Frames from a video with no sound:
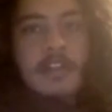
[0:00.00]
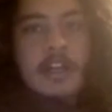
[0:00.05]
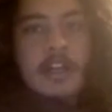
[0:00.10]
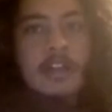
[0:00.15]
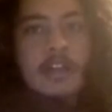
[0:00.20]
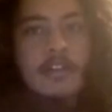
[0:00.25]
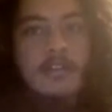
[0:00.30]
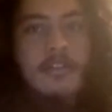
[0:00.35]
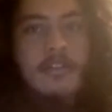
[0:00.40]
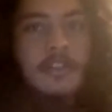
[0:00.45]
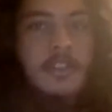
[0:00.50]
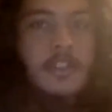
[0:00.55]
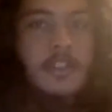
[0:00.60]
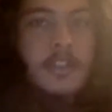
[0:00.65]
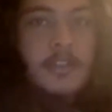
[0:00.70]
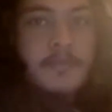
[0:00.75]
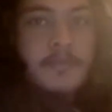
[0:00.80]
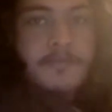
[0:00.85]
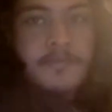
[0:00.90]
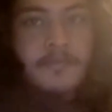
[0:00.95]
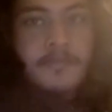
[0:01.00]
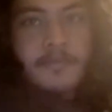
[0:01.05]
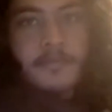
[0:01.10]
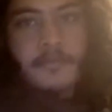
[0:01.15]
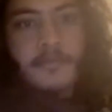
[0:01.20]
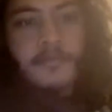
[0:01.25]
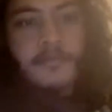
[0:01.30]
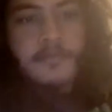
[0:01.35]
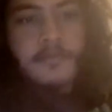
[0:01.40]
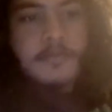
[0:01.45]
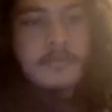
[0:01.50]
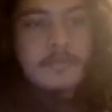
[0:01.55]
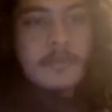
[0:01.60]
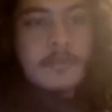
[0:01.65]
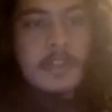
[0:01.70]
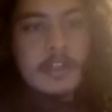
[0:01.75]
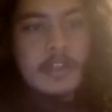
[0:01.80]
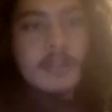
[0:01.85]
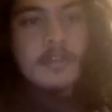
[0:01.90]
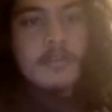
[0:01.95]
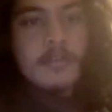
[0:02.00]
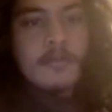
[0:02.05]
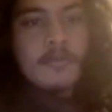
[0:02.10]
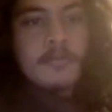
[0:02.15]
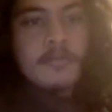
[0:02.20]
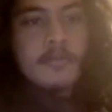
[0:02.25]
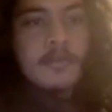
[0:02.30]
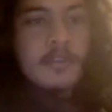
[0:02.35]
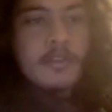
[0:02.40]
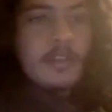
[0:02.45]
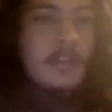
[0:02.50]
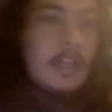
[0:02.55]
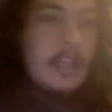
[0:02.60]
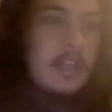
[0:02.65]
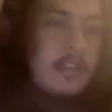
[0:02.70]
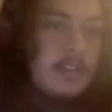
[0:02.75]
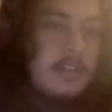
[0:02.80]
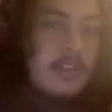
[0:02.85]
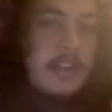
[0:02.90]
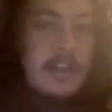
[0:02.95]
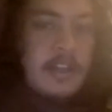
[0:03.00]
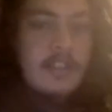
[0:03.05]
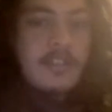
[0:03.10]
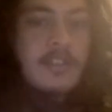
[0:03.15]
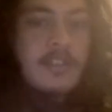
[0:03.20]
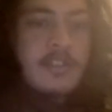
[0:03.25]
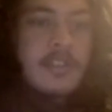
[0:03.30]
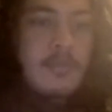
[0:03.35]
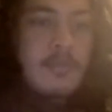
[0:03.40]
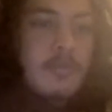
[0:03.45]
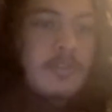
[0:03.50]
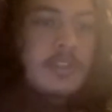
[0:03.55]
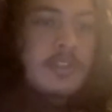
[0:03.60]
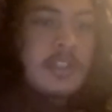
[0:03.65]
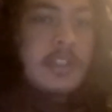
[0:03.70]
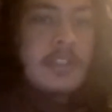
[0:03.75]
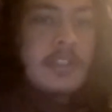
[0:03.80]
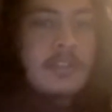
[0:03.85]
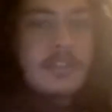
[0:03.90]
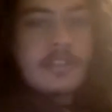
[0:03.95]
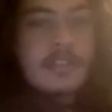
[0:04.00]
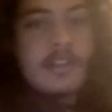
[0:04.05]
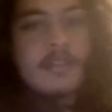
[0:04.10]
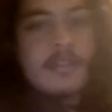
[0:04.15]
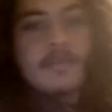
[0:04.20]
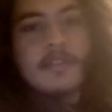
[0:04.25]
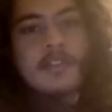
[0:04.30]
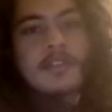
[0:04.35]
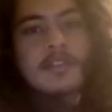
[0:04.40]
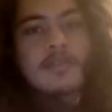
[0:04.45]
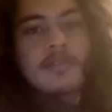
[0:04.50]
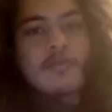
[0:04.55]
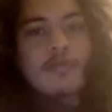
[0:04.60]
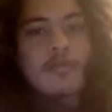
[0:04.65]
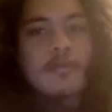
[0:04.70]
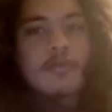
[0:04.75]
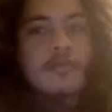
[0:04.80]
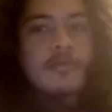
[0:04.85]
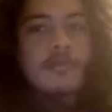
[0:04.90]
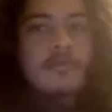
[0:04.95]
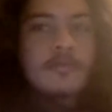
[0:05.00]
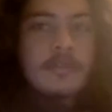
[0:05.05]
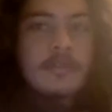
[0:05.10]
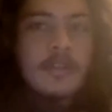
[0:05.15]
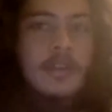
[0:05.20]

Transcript: You gotta click up, you know, gain connections to protect yourself in this world.